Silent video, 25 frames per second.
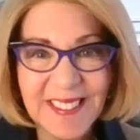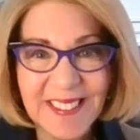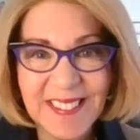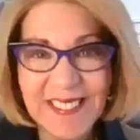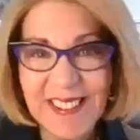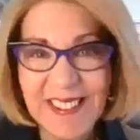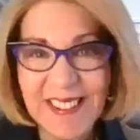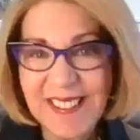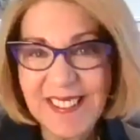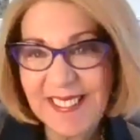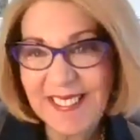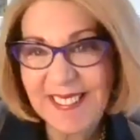
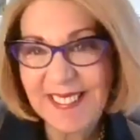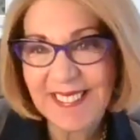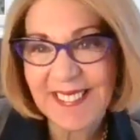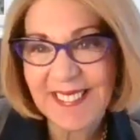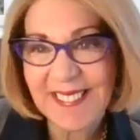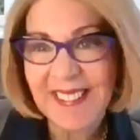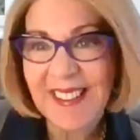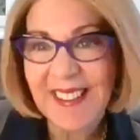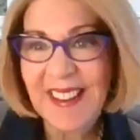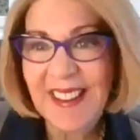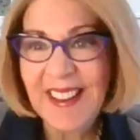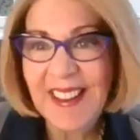Thank you, Nick.
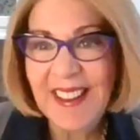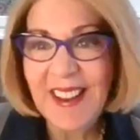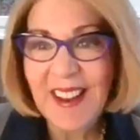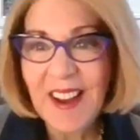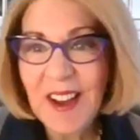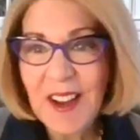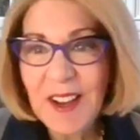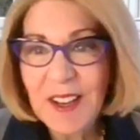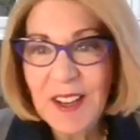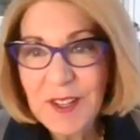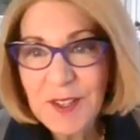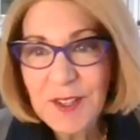
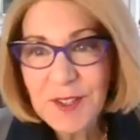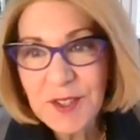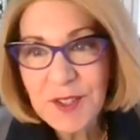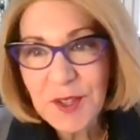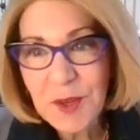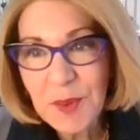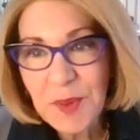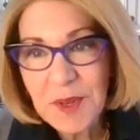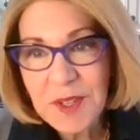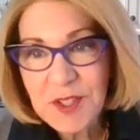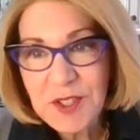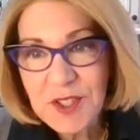
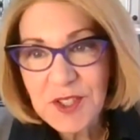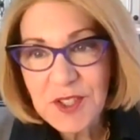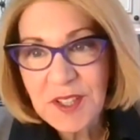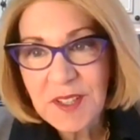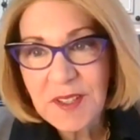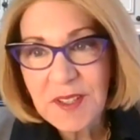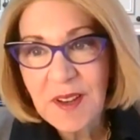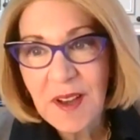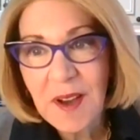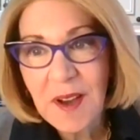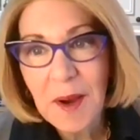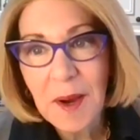Here's a
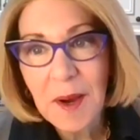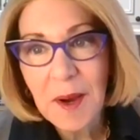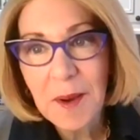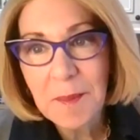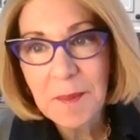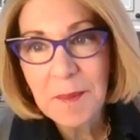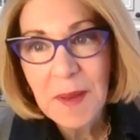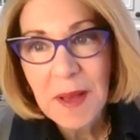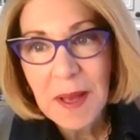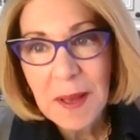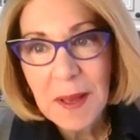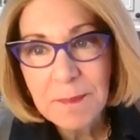question.
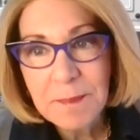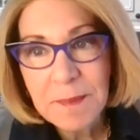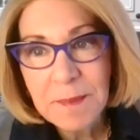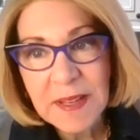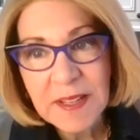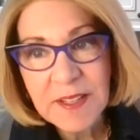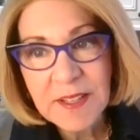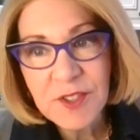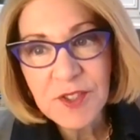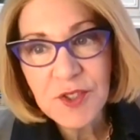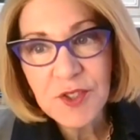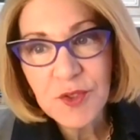
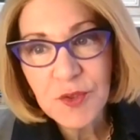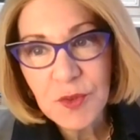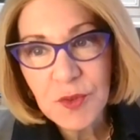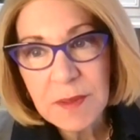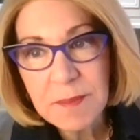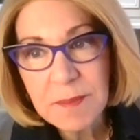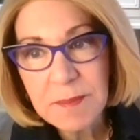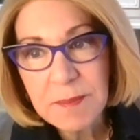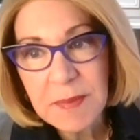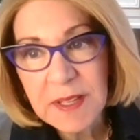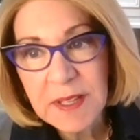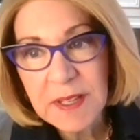
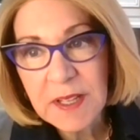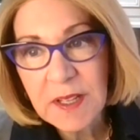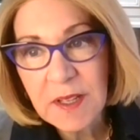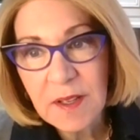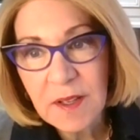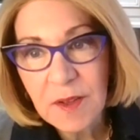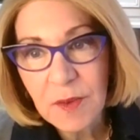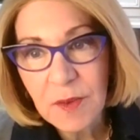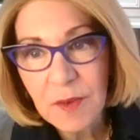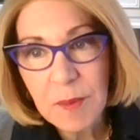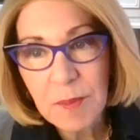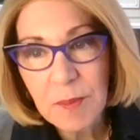Mainstream
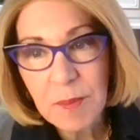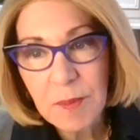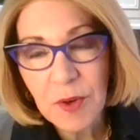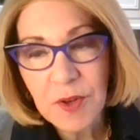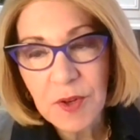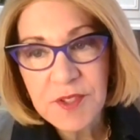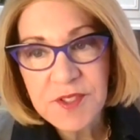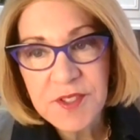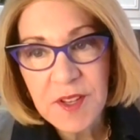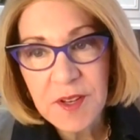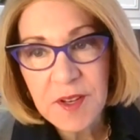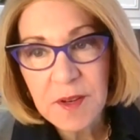media
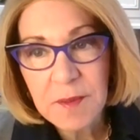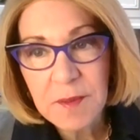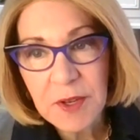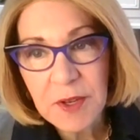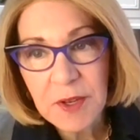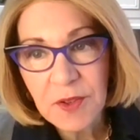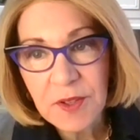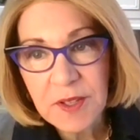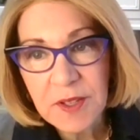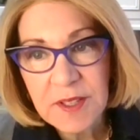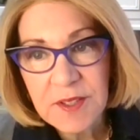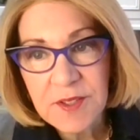reports that
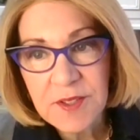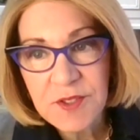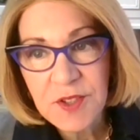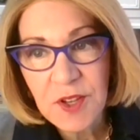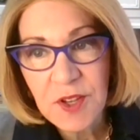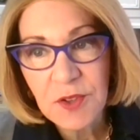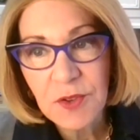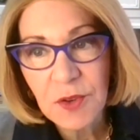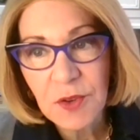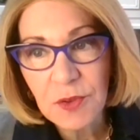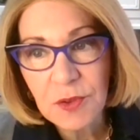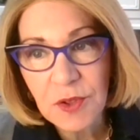
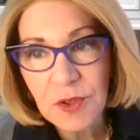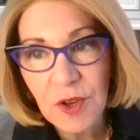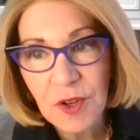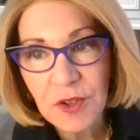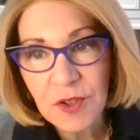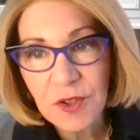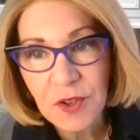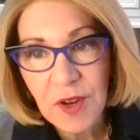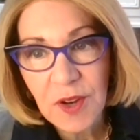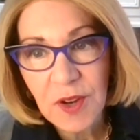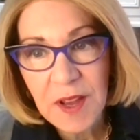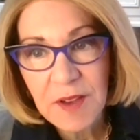Americans no
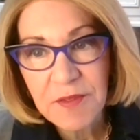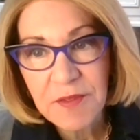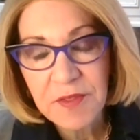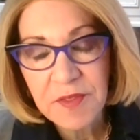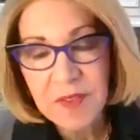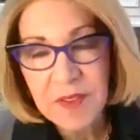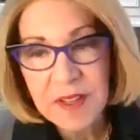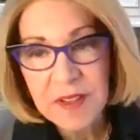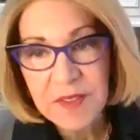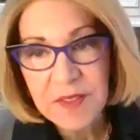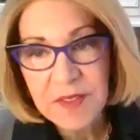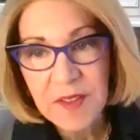longer
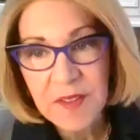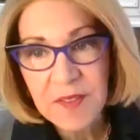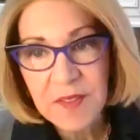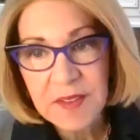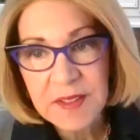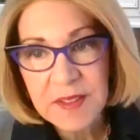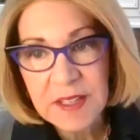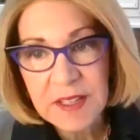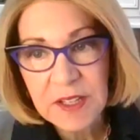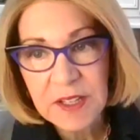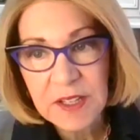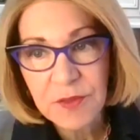have faith
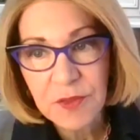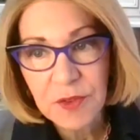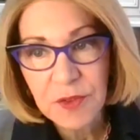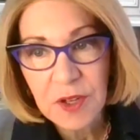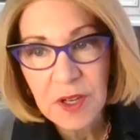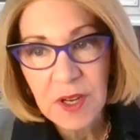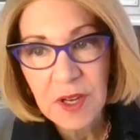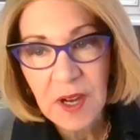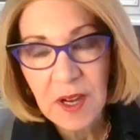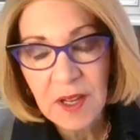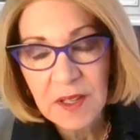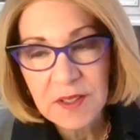in the
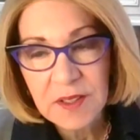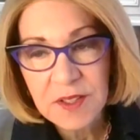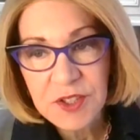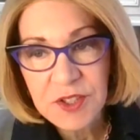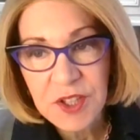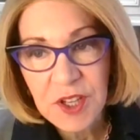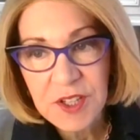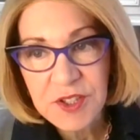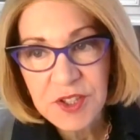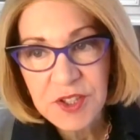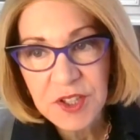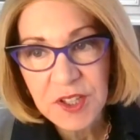need for a
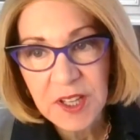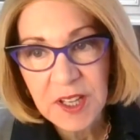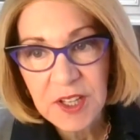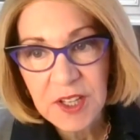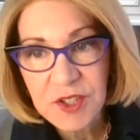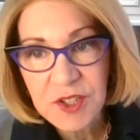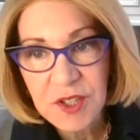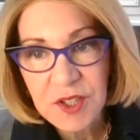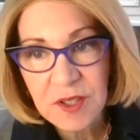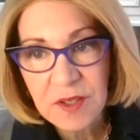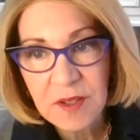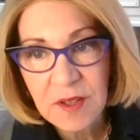college
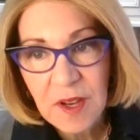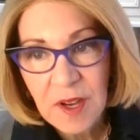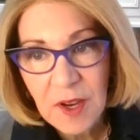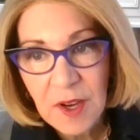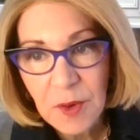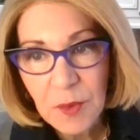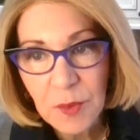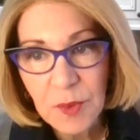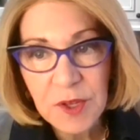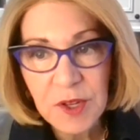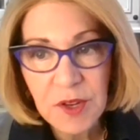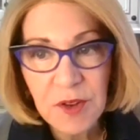education.
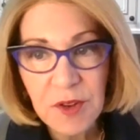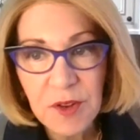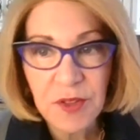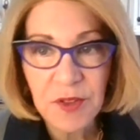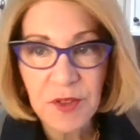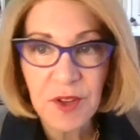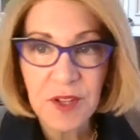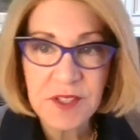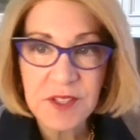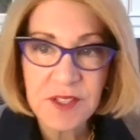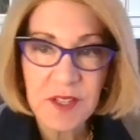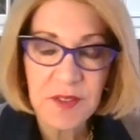What are
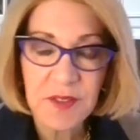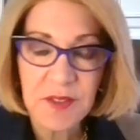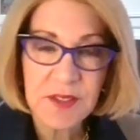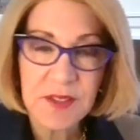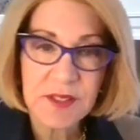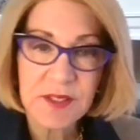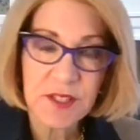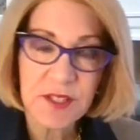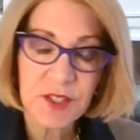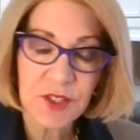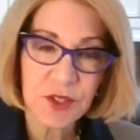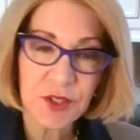your thoughts
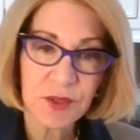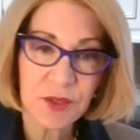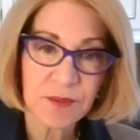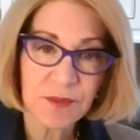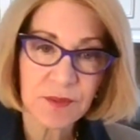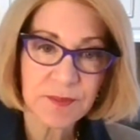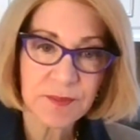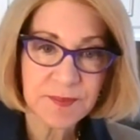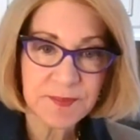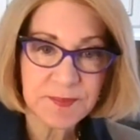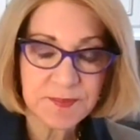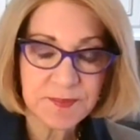on this
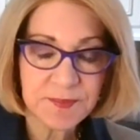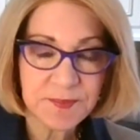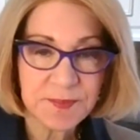issue?